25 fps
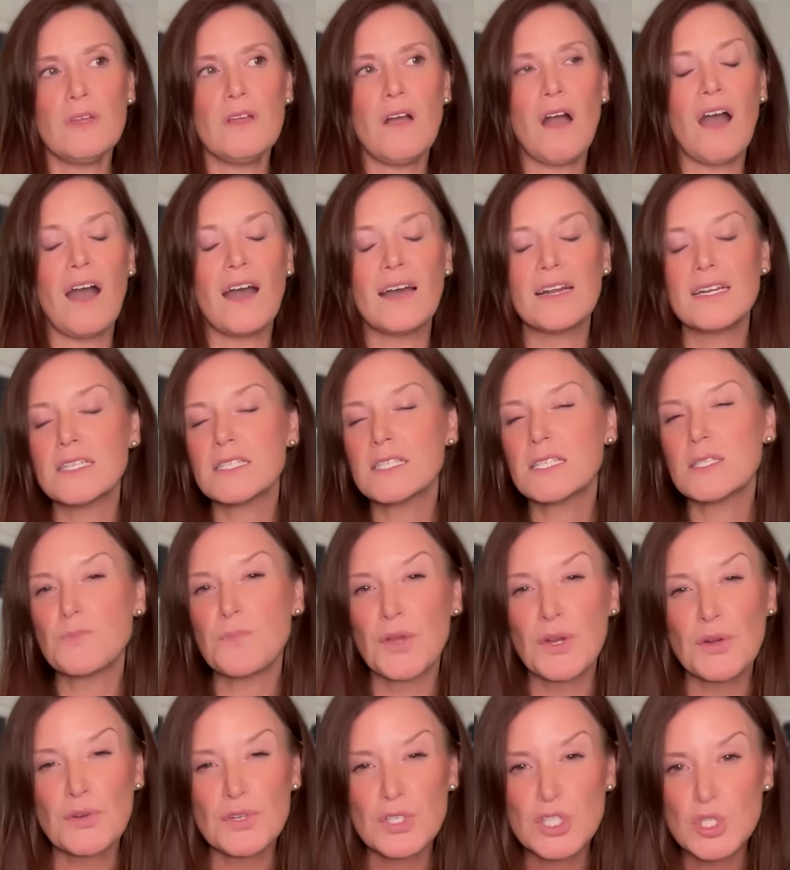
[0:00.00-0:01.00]
on a
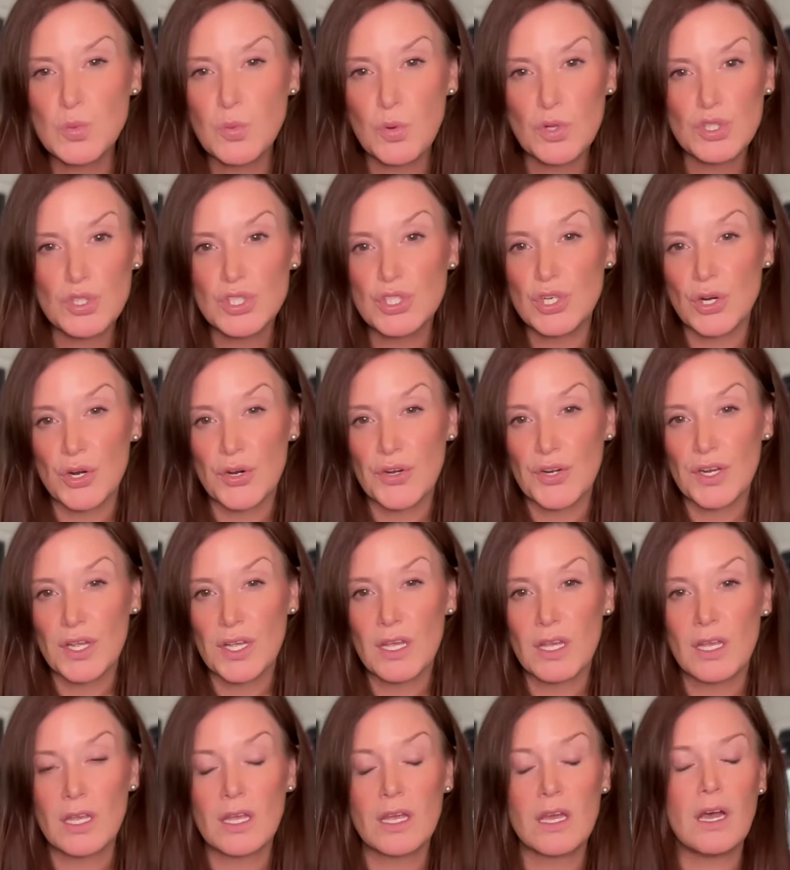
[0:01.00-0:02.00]
spiritual
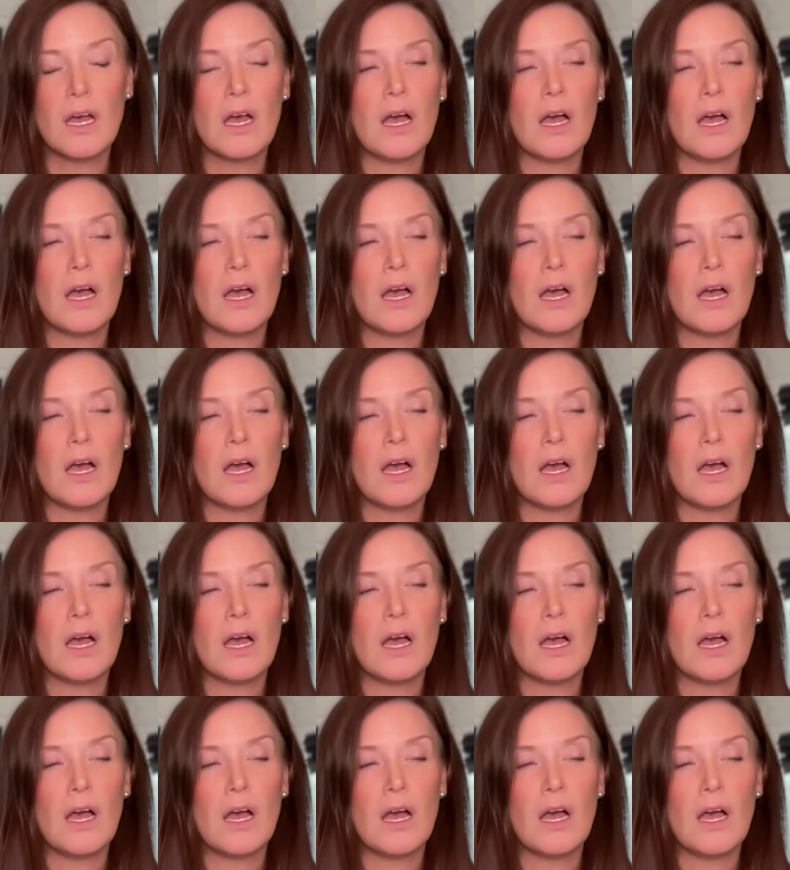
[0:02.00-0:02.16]
journey,